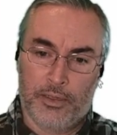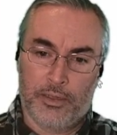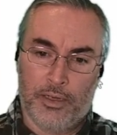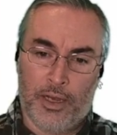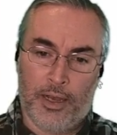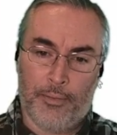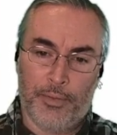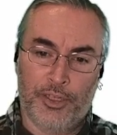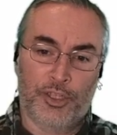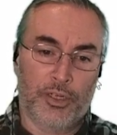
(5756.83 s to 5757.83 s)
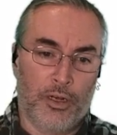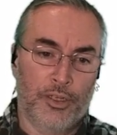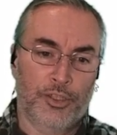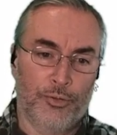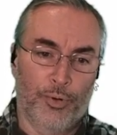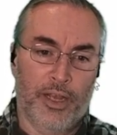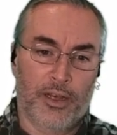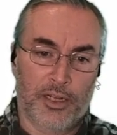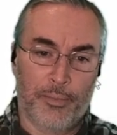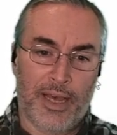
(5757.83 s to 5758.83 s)
It should also brake
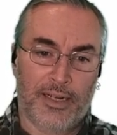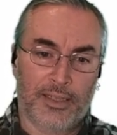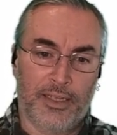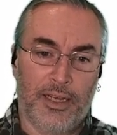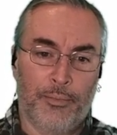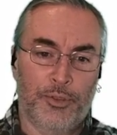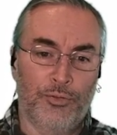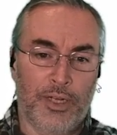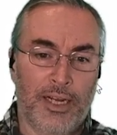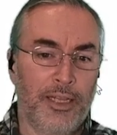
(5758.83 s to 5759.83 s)
automatically up to 90